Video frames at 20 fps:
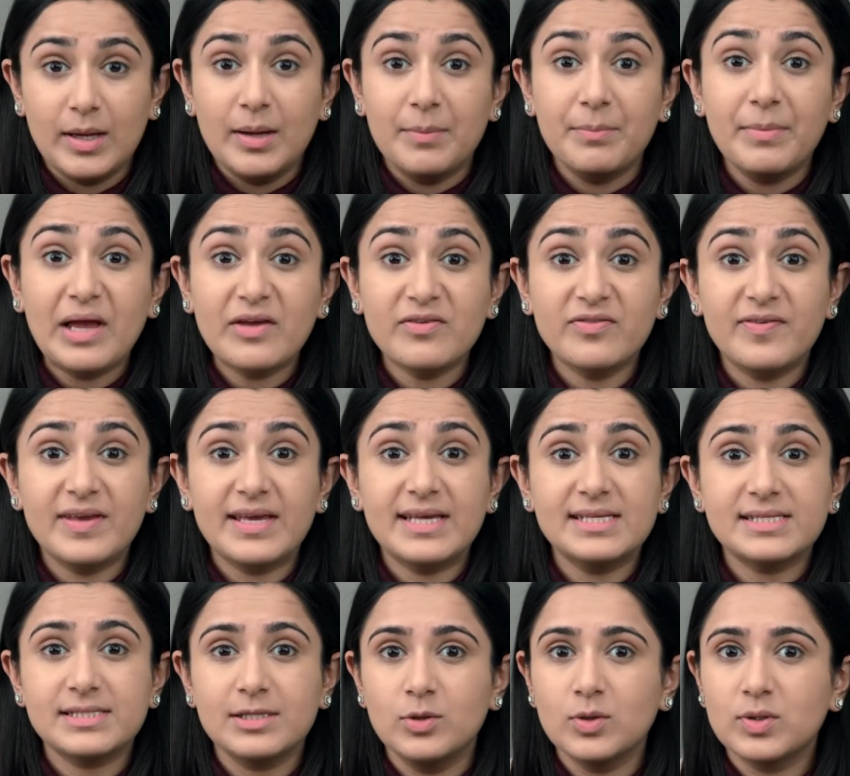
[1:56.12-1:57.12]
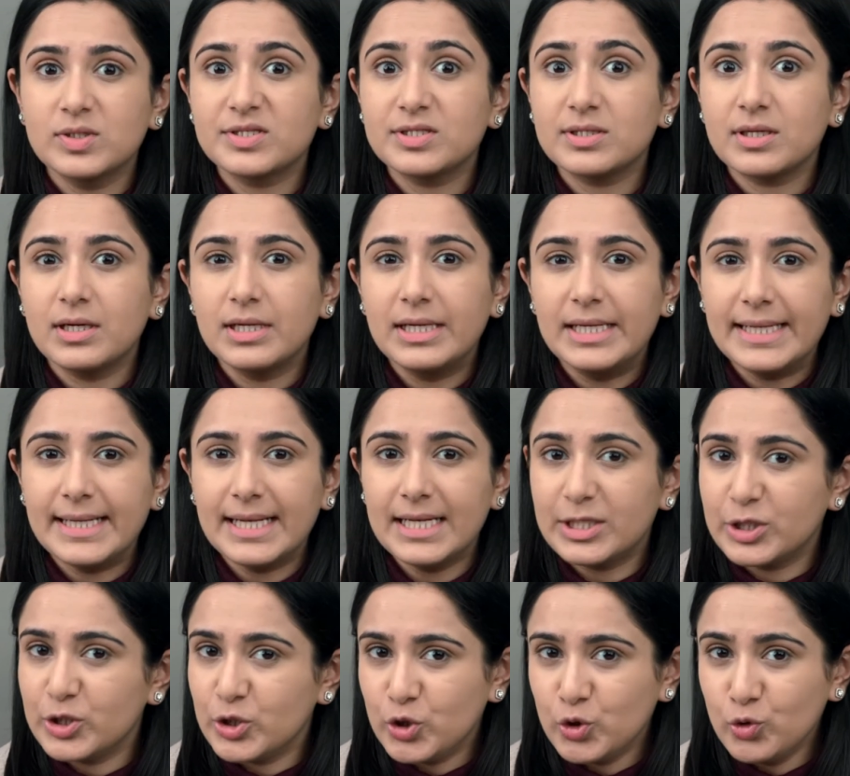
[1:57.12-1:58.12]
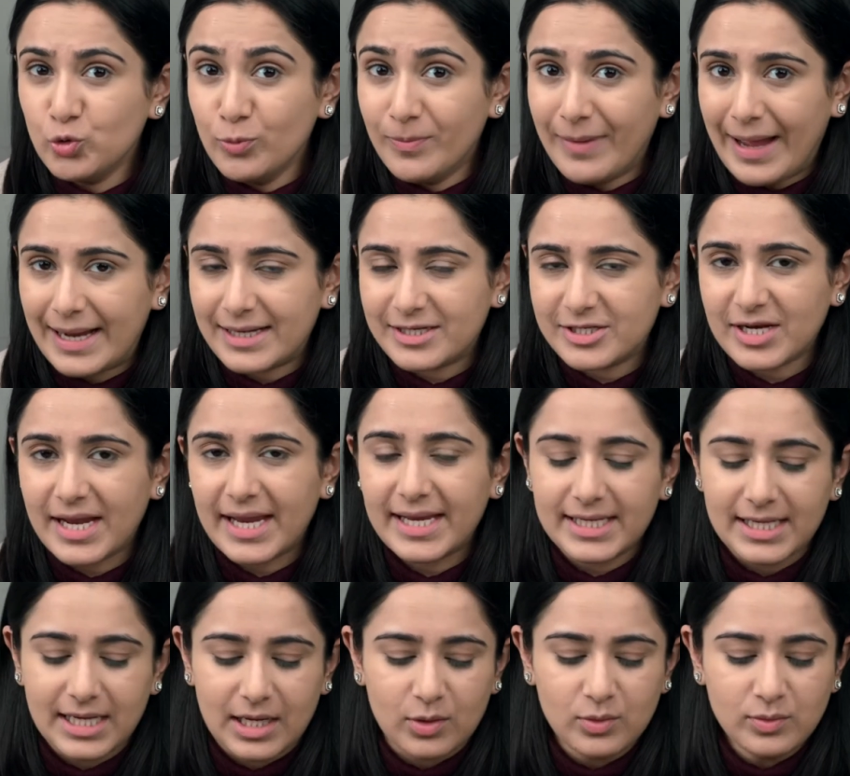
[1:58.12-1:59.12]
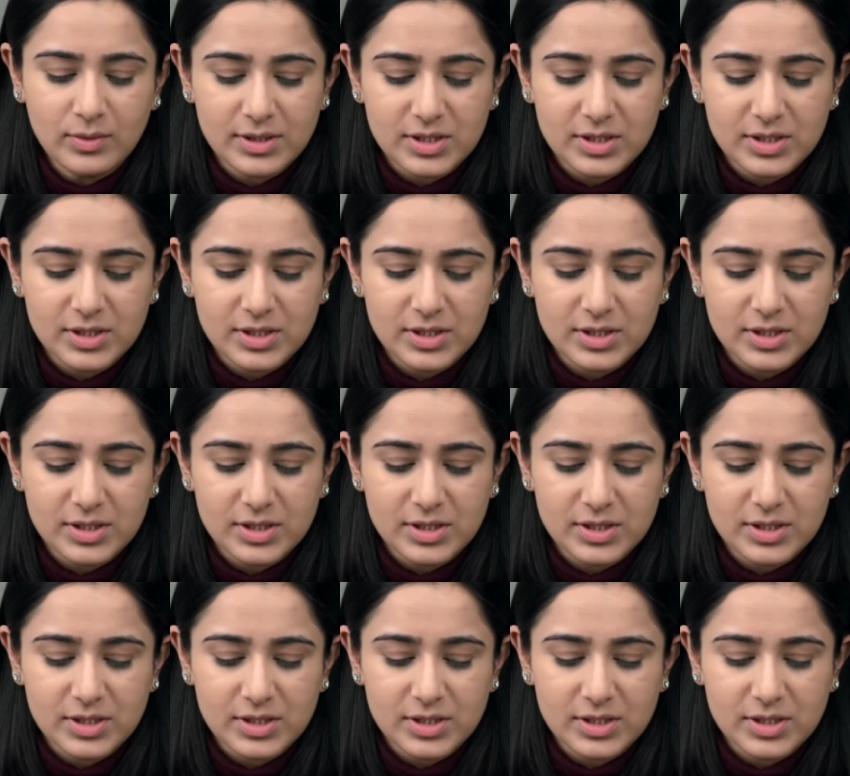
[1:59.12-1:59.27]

My face looks a little too matte right now,